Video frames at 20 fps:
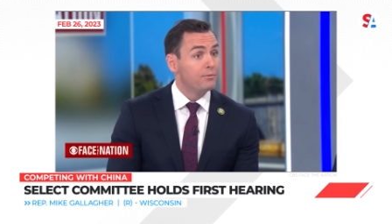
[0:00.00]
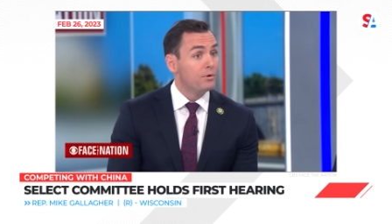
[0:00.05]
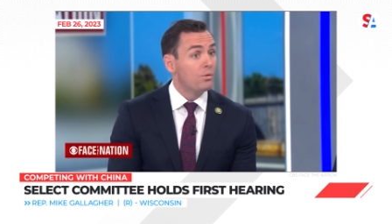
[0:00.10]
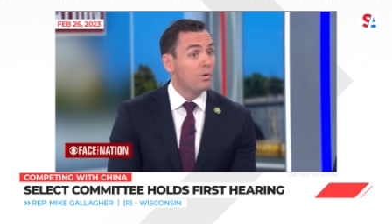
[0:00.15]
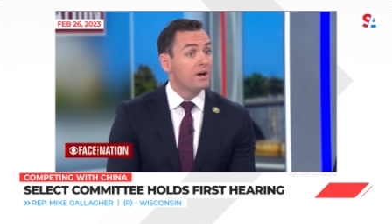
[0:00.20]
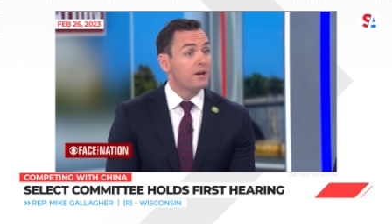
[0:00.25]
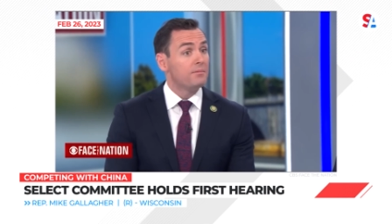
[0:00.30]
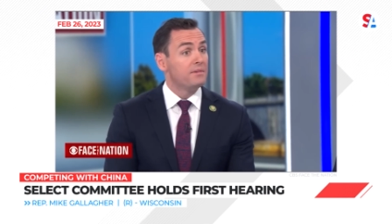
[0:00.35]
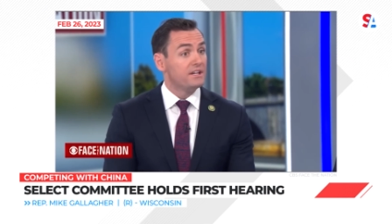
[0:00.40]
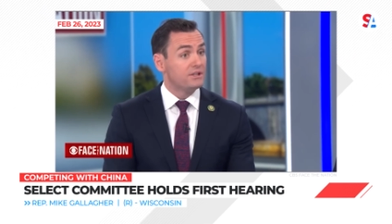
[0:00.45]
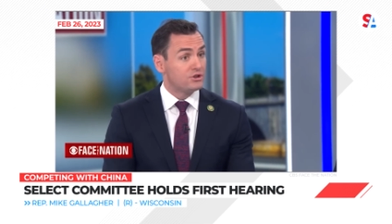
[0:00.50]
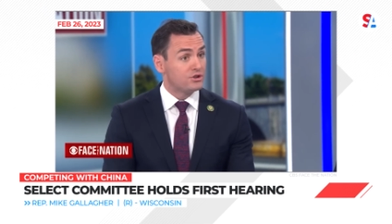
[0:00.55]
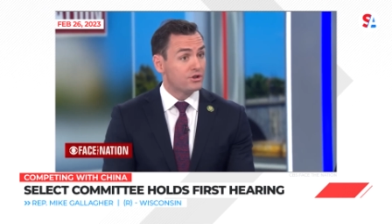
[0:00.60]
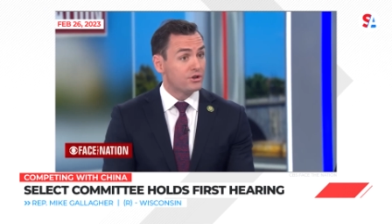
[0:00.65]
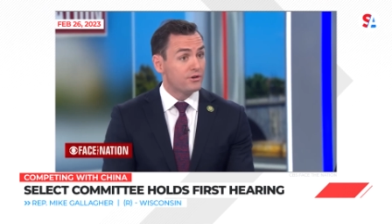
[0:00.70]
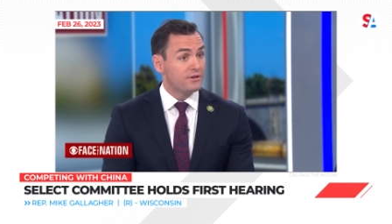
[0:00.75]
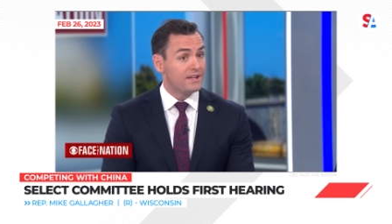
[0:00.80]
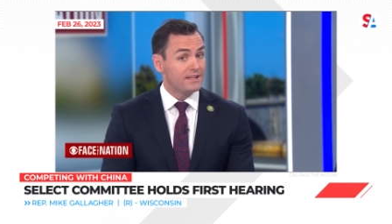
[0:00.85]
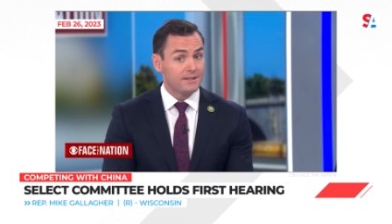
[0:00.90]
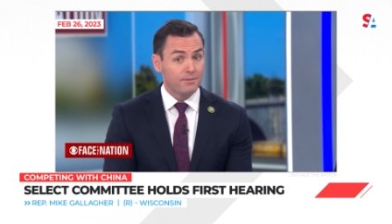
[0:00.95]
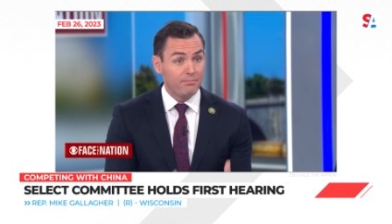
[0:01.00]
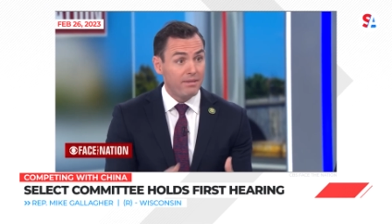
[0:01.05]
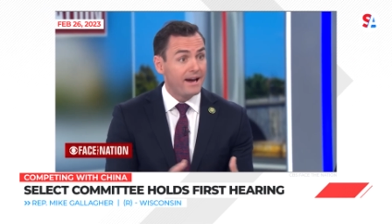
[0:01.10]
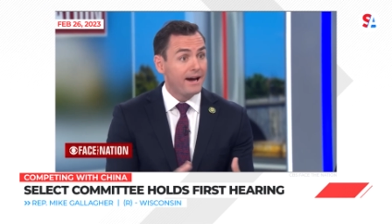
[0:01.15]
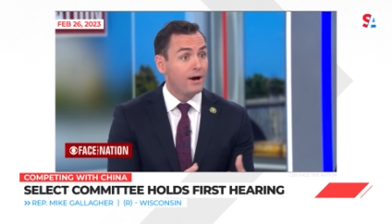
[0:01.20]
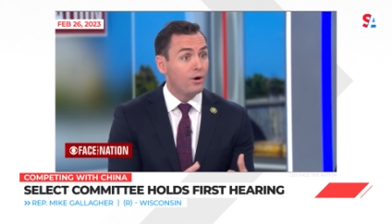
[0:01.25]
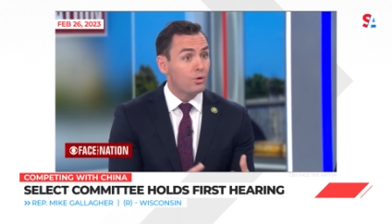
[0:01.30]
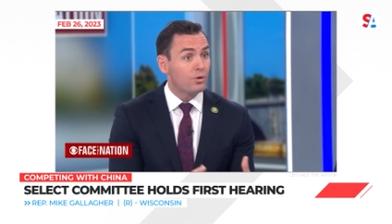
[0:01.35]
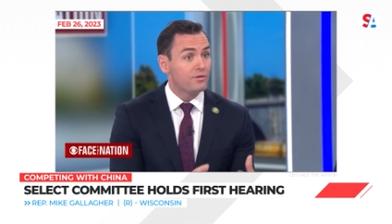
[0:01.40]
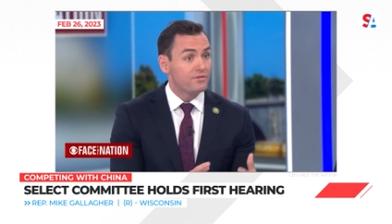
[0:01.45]
And we want to make sure that the
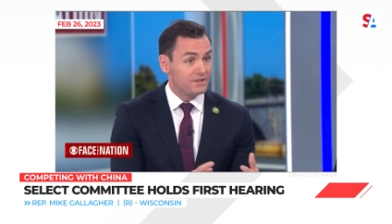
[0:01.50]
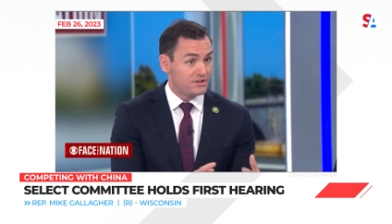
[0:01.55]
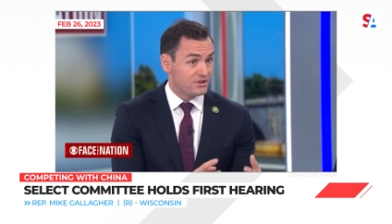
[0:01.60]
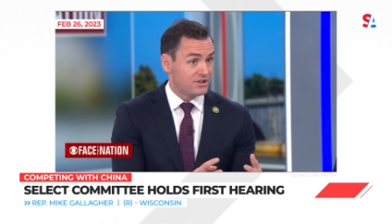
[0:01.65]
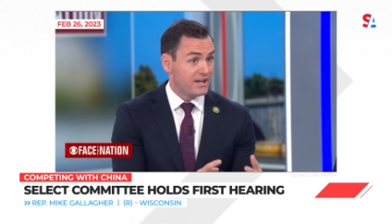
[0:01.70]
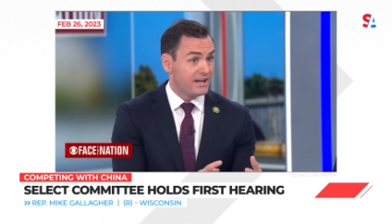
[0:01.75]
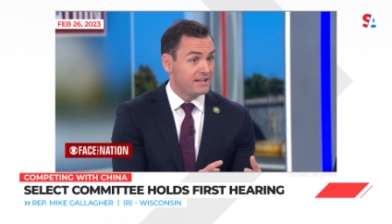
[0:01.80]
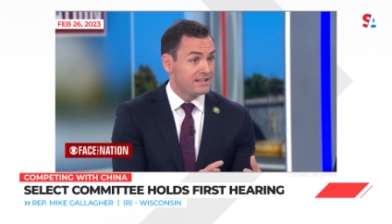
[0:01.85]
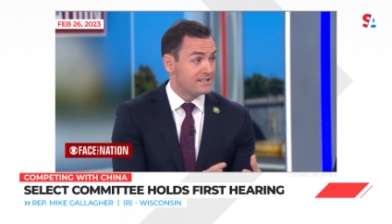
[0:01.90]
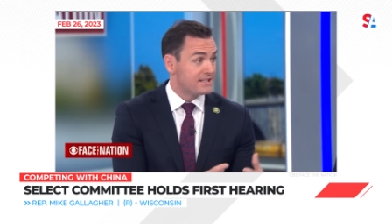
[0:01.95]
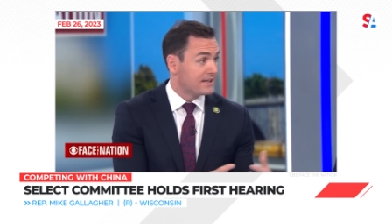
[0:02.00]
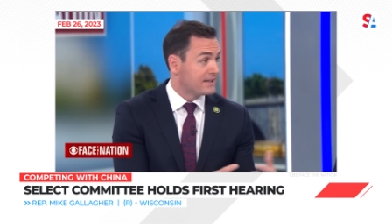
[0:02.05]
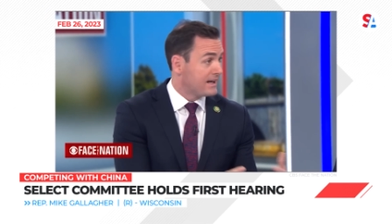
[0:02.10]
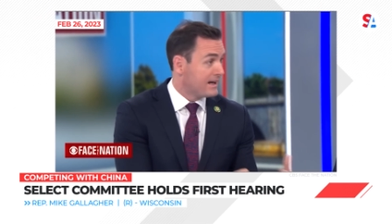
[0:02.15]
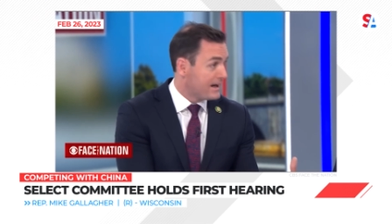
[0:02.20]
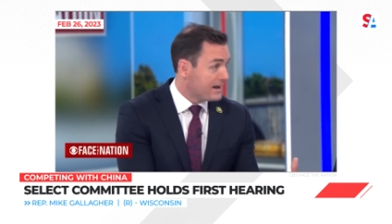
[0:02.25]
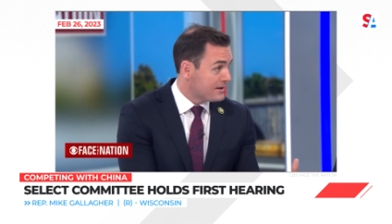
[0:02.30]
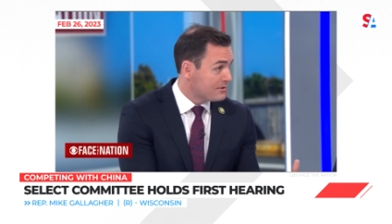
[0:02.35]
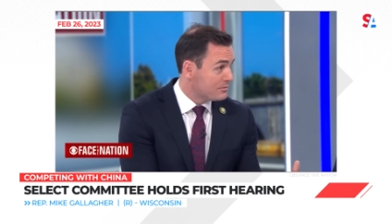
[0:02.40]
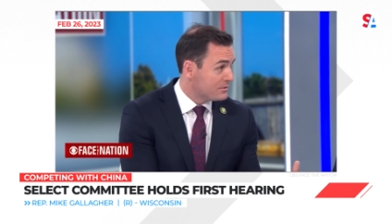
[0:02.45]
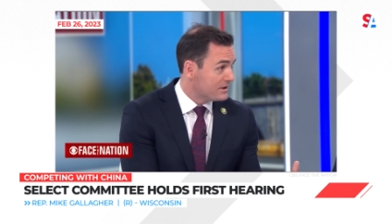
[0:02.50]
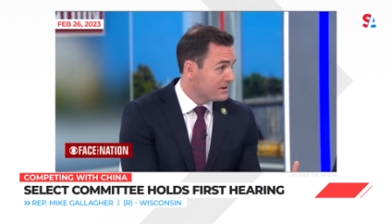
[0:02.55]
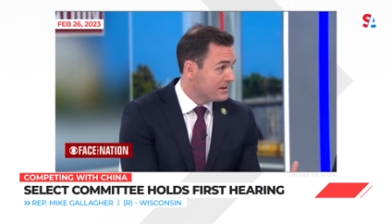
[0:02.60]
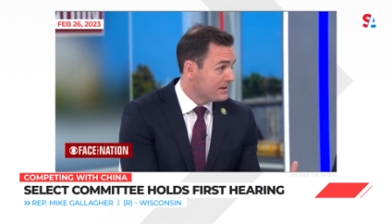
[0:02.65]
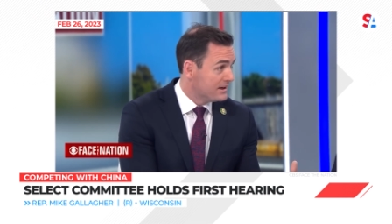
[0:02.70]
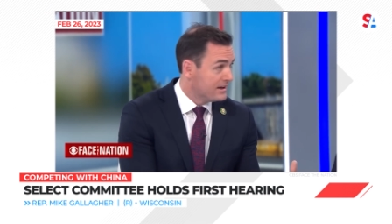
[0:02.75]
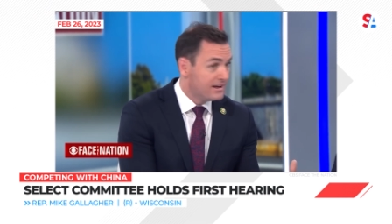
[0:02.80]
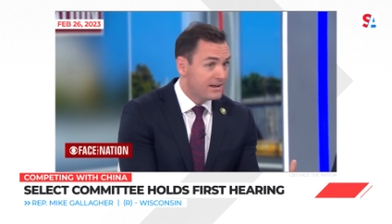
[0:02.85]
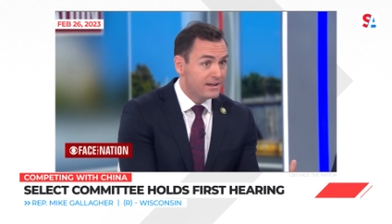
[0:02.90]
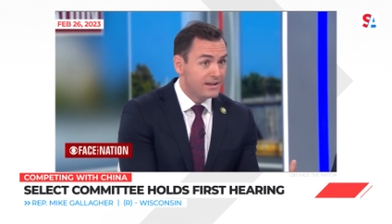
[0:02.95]
power of the Chinese
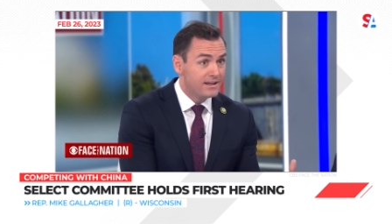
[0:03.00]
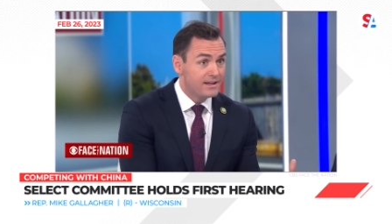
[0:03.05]
economy